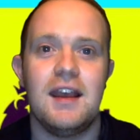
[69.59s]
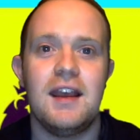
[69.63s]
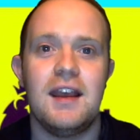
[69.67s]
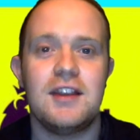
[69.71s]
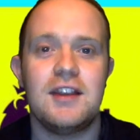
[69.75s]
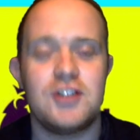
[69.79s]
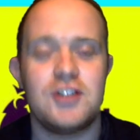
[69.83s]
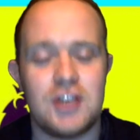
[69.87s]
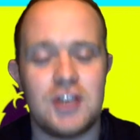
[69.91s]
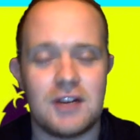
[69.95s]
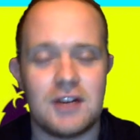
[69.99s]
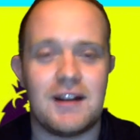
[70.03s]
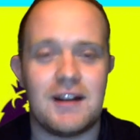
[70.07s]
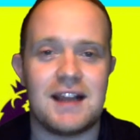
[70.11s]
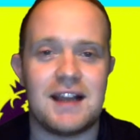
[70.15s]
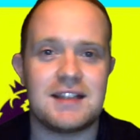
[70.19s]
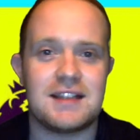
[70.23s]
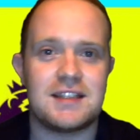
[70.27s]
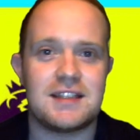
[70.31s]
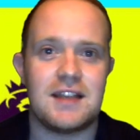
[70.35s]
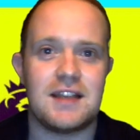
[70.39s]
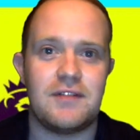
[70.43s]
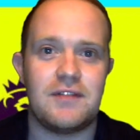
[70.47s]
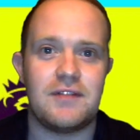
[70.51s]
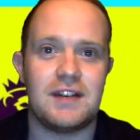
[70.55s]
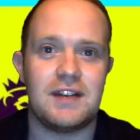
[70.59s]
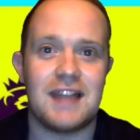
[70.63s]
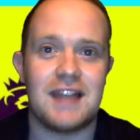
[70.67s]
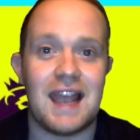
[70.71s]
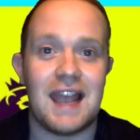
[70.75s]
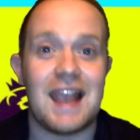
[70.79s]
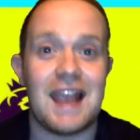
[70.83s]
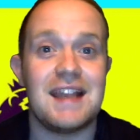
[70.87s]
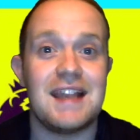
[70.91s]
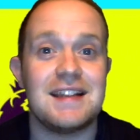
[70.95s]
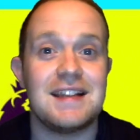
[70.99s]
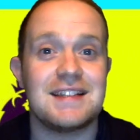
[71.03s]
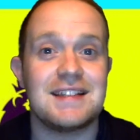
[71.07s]
Shearer had 7,
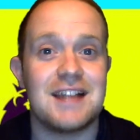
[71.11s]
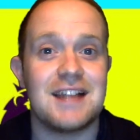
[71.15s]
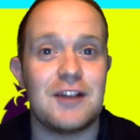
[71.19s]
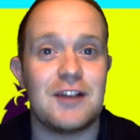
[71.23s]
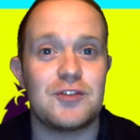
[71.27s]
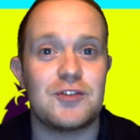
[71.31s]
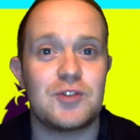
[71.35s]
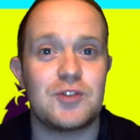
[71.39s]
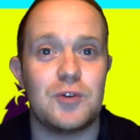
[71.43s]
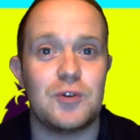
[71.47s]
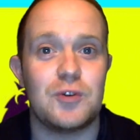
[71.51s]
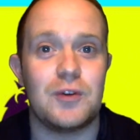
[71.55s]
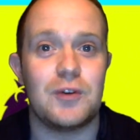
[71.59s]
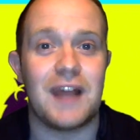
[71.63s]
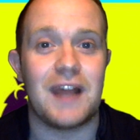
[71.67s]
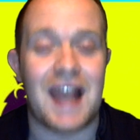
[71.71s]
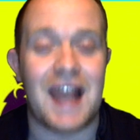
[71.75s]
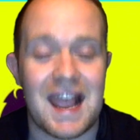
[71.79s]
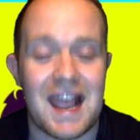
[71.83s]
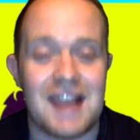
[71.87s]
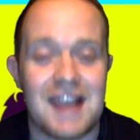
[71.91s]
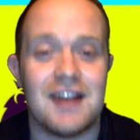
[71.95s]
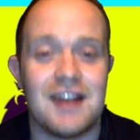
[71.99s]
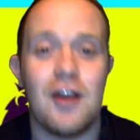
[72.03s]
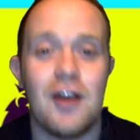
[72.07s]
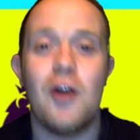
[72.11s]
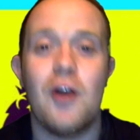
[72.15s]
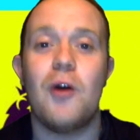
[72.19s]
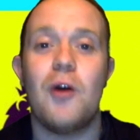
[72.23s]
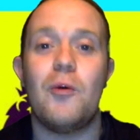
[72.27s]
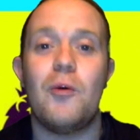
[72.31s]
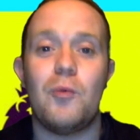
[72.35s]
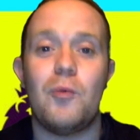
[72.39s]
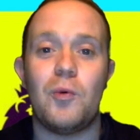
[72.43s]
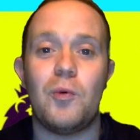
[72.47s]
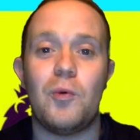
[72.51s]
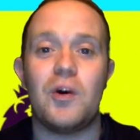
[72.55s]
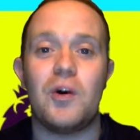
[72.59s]
Kane has now scored 8.
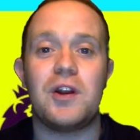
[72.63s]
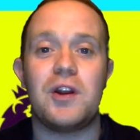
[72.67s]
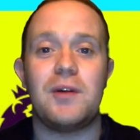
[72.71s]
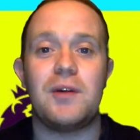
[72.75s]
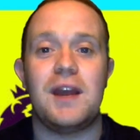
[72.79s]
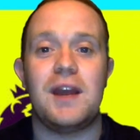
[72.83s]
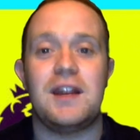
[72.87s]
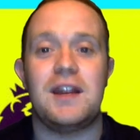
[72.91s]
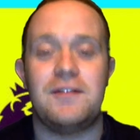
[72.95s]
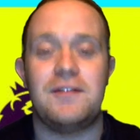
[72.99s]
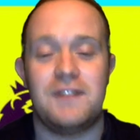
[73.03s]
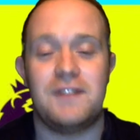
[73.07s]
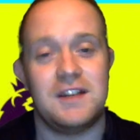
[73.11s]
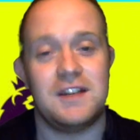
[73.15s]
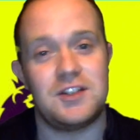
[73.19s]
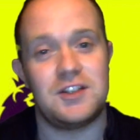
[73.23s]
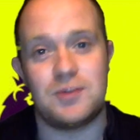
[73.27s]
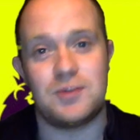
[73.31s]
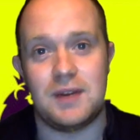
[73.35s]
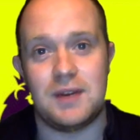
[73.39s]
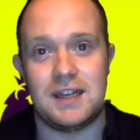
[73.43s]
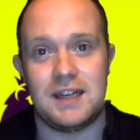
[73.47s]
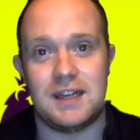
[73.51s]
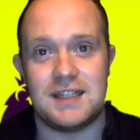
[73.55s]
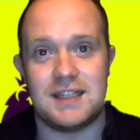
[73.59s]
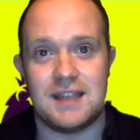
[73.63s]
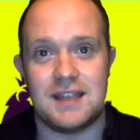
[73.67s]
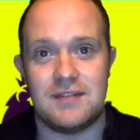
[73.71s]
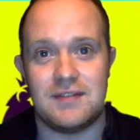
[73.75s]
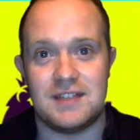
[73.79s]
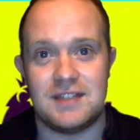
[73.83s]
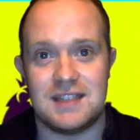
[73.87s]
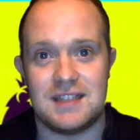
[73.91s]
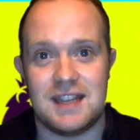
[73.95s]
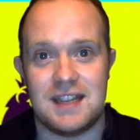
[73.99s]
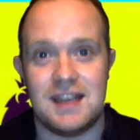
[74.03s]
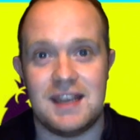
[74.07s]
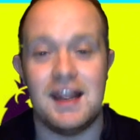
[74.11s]
What a way to finish
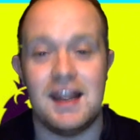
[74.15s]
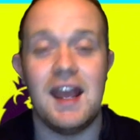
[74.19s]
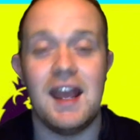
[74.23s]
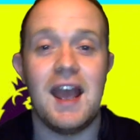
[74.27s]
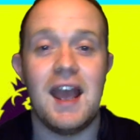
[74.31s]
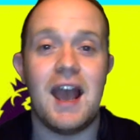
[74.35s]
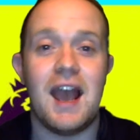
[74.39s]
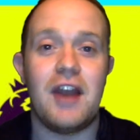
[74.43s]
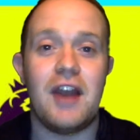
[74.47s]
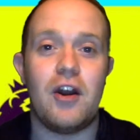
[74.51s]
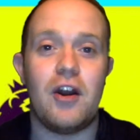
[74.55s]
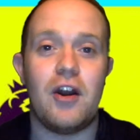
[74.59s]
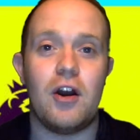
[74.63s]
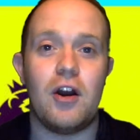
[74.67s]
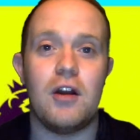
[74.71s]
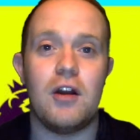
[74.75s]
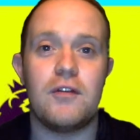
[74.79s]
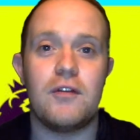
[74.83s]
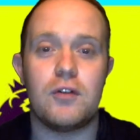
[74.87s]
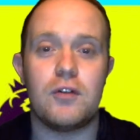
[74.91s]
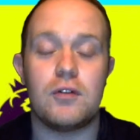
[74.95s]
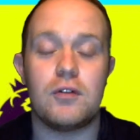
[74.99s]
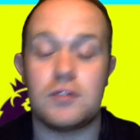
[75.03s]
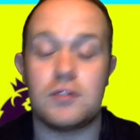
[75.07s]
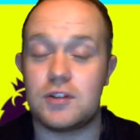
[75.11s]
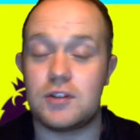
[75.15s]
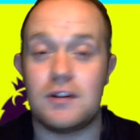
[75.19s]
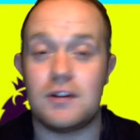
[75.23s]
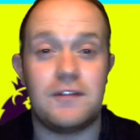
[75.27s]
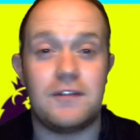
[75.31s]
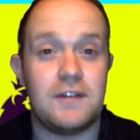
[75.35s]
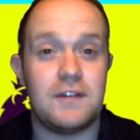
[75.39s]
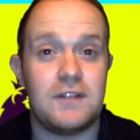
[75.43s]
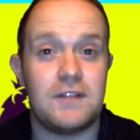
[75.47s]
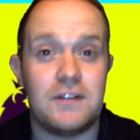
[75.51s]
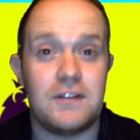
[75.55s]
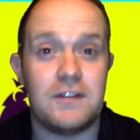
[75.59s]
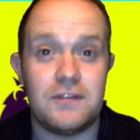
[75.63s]
2017, and overall,
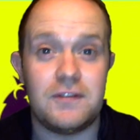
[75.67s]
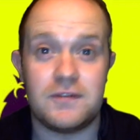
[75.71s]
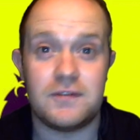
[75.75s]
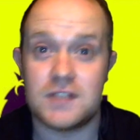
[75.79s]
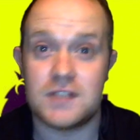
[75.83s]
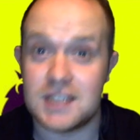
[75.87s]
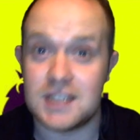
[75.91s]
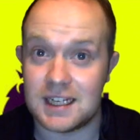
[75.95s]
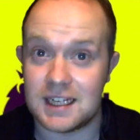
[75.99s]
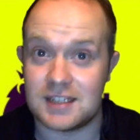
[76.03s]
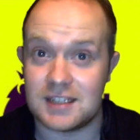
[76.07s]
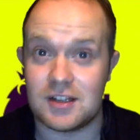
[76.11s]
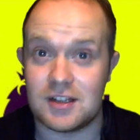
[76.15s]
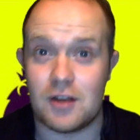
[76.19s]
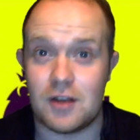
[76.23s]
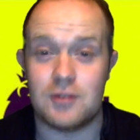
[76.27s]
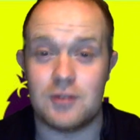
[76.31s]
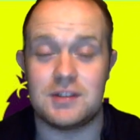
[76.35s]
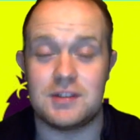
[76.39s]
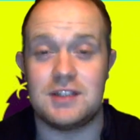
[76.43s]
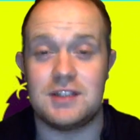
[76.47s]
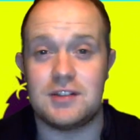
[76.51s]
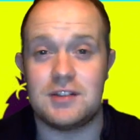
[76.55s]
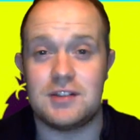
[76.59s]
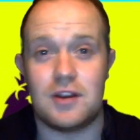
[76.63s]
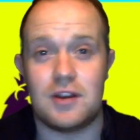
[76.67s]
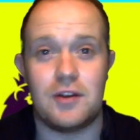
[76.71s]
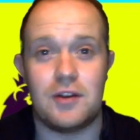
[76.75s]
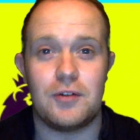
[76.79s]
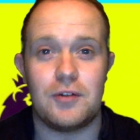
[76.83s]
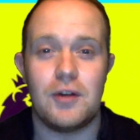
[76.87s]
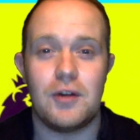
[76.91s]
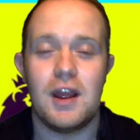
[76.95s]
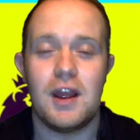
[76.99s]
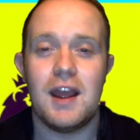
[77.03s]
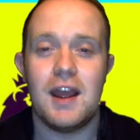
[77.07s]
56 goals in total.